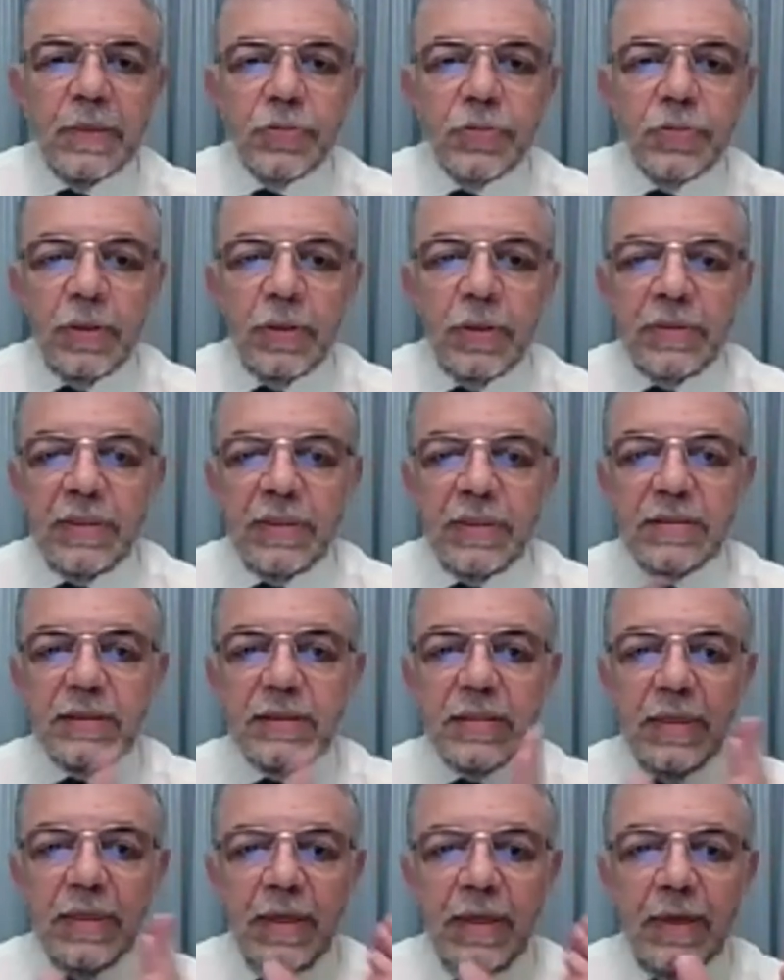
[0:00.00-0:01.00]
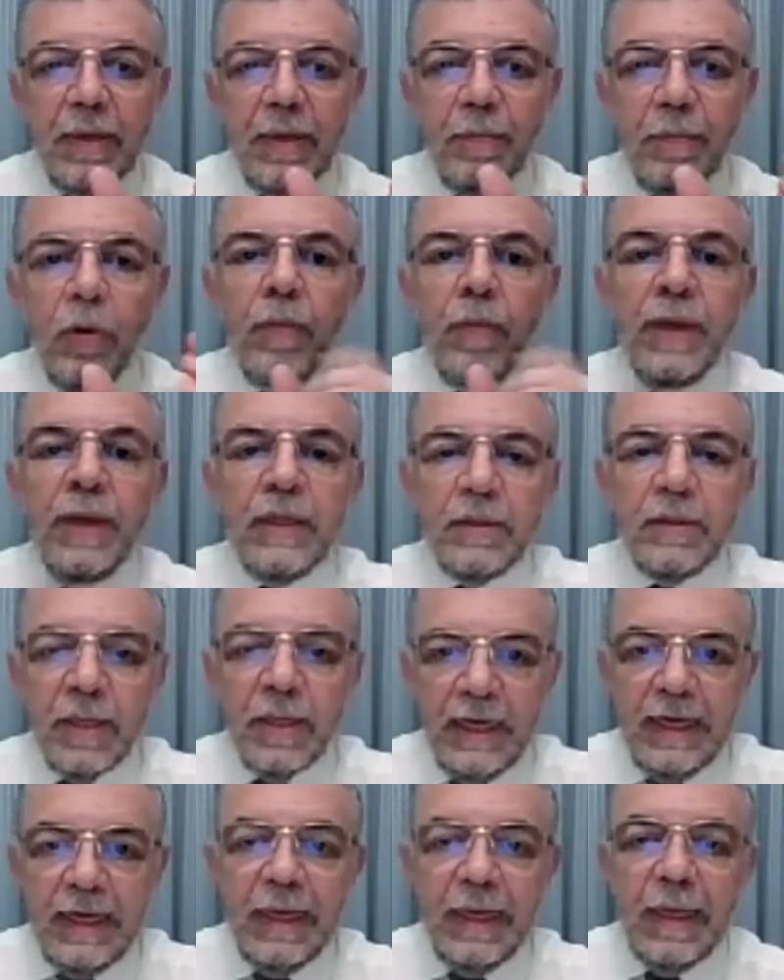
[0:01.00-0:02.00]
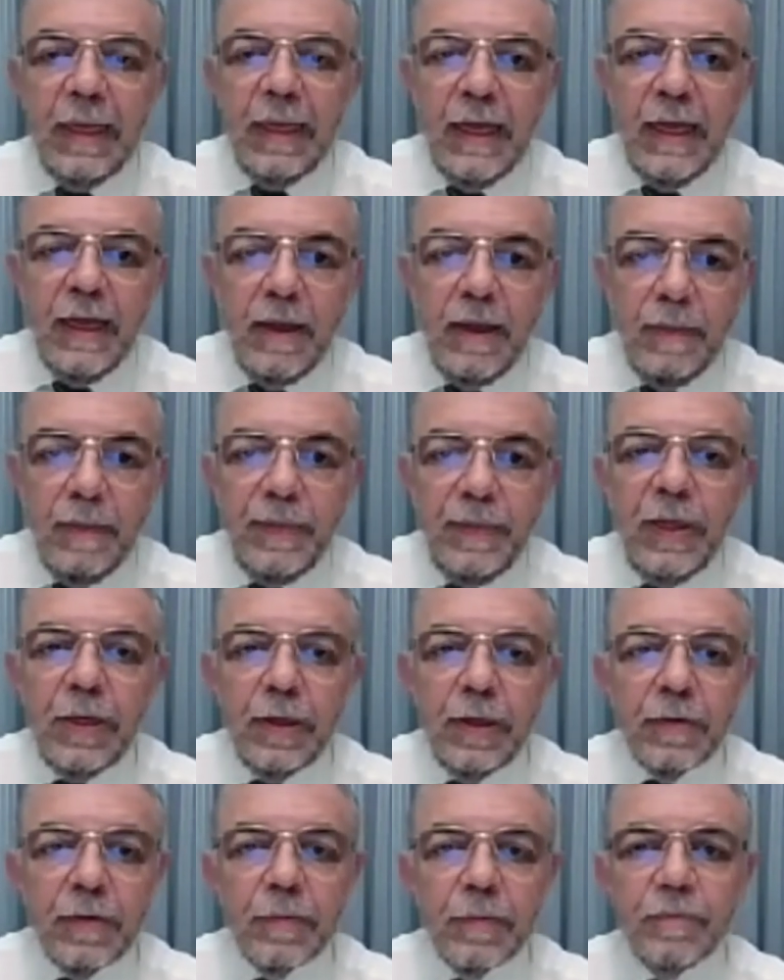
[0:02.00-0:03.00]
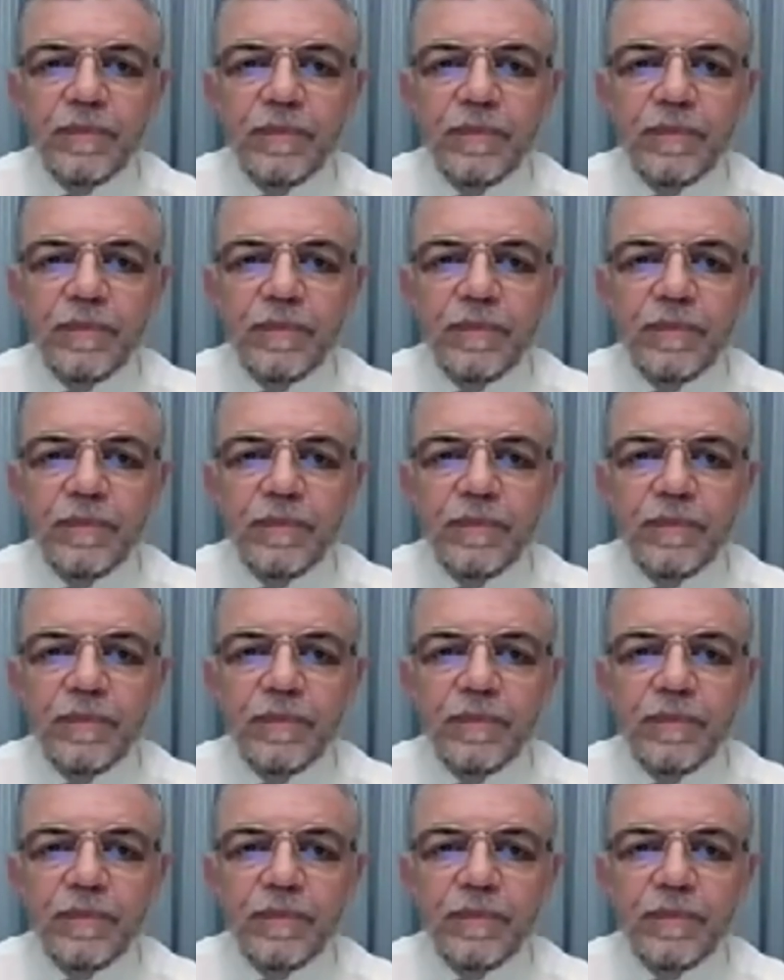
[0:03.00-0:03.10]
So it is a momentarily period.